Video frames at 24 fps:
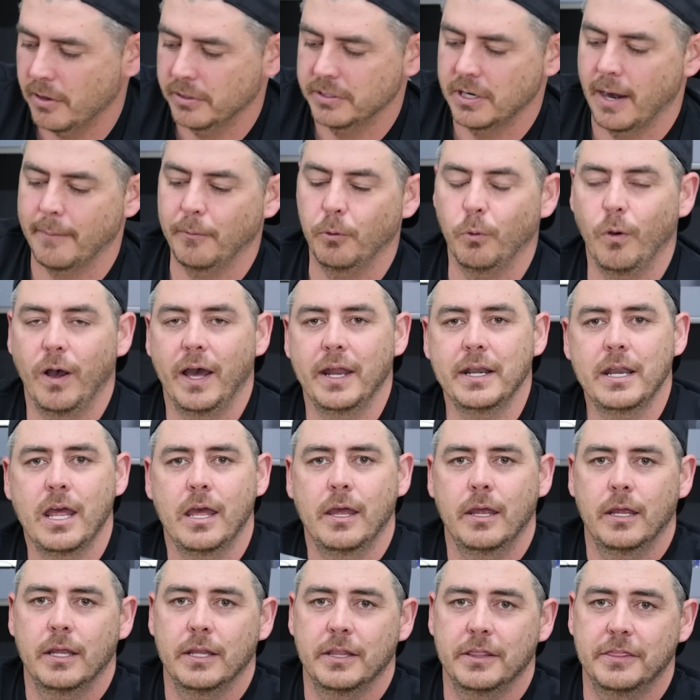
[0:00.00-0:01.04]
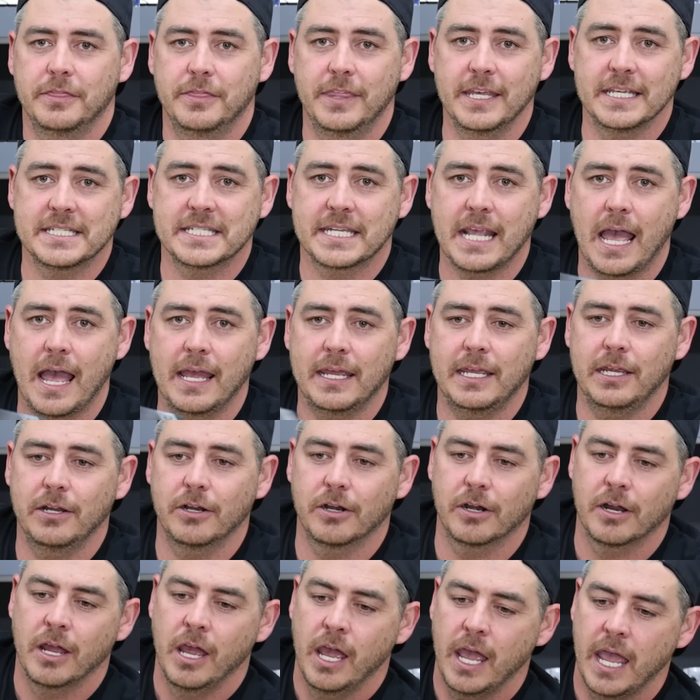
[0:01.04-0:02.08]
Number one, this guy
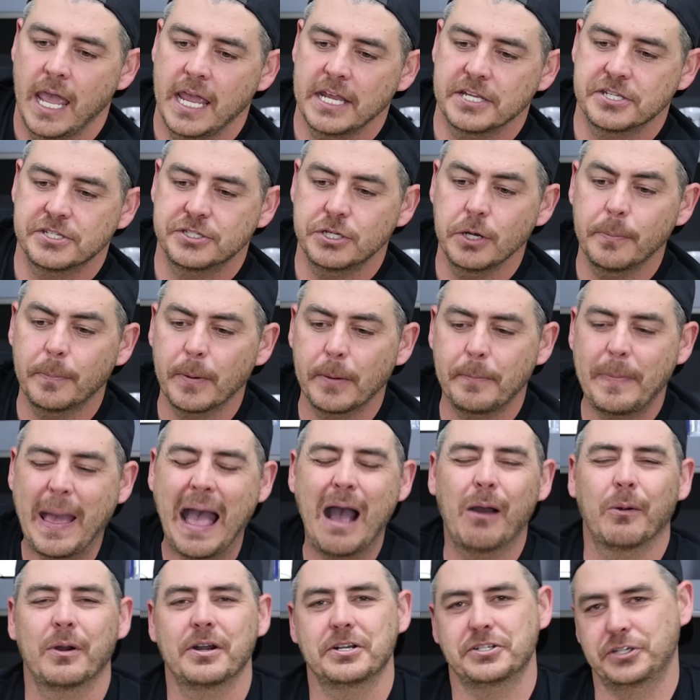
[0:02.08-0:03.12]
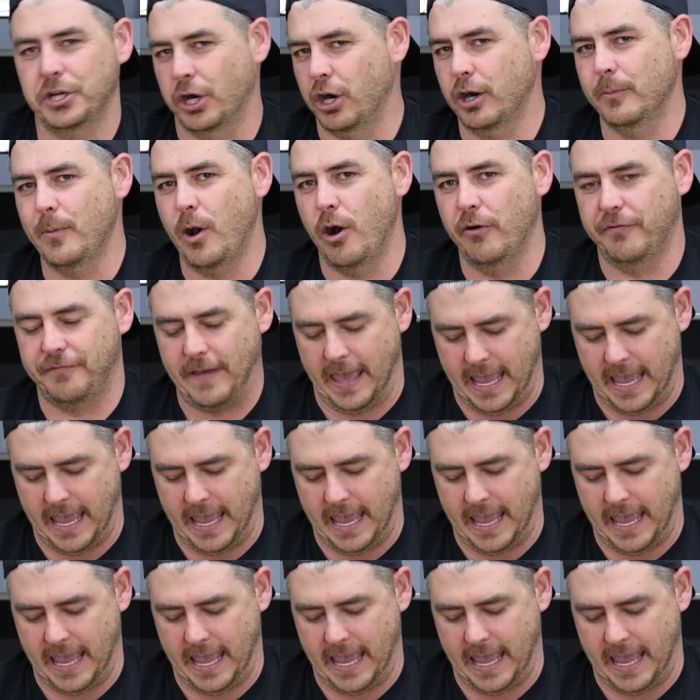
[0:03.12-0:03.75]
here, a super power turbo